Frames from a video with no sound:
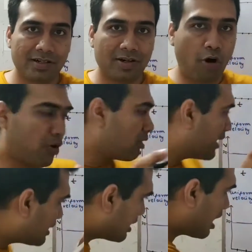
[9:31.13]
Or from a
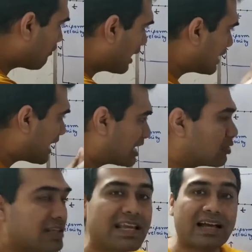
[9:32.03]
VT graph, I can
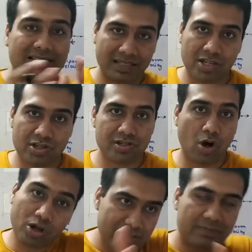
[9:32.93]
calculate the acceleration
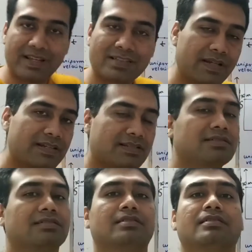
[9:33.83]
or the displacement.
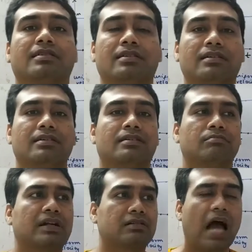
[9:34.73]

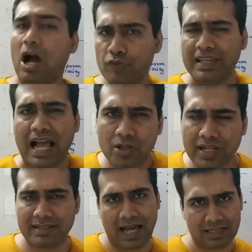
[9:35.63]
But how do we
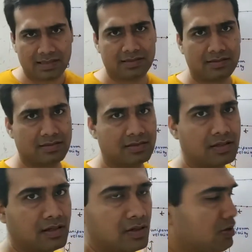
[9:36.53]
calculate that?
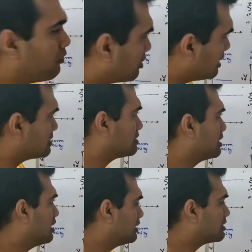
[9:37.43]
For this,
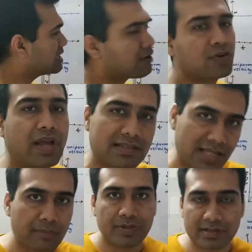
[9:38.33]
let us take a few
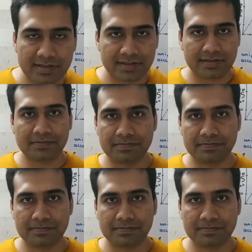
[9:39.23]
examples.